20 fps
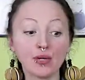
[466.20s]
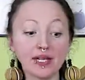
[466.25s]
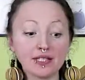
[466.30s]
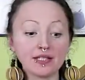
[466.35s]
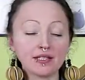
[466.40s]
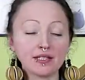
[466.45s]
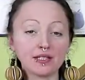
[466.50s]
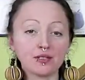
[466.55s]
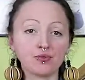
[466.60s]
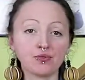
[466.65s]

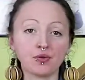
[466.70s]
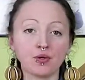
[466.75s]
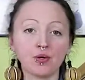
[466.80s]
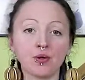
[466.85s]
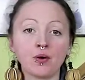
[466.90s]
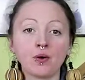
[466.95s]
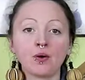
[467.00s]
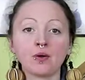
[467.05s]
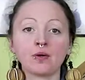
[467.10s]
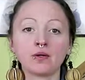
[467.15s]
waiting
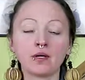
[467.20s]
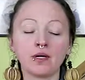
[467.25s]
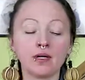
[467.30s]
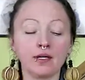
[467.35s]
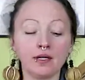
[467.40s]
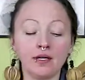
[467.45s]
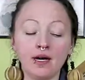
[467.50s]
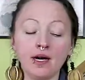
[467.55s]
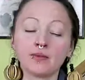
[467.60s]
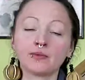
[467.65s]
for
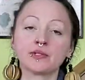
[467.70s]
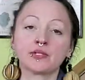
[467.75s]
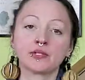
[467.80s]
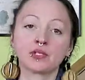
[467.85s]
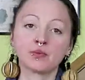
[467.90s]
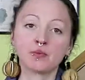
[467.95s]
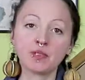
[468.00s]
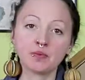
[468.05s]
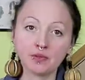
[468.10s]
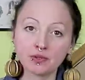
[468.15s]
our
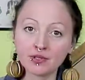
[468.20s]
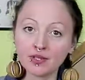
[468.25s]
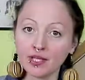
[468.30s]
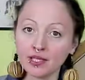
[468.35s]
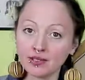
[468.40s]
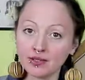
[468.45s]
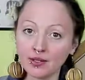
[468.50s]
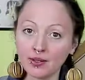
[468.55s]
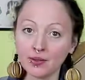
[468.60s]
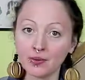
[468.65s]
sweet
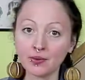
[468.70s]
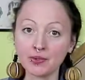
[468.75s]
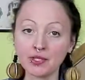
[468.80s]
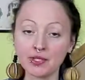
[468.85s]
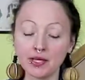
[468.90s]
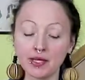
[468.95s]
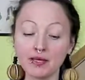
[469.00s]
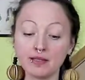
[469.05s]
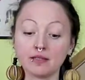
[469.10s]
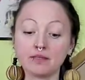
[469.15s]
potatoes
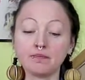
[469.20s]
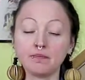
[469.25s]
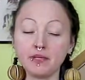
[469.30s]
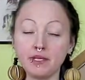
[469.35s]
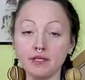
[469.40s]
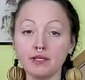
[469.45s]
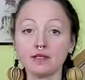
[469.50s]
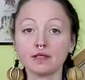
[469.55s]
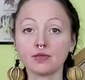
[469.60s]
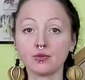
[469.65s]
and
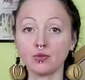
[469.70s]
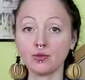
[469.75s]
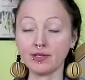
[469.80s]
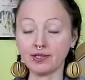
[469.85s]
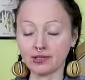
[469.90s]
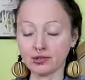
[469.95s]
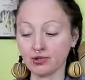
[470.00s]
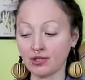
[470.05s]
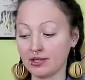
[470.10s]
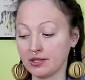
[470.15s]
beans to
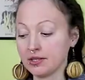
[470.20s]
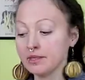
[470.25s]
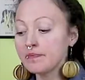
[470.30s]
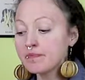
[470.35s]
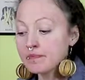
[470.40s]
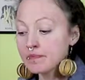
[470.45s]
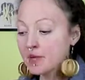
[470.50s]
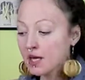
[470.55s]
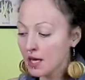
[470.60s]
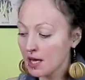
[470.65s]
get ready,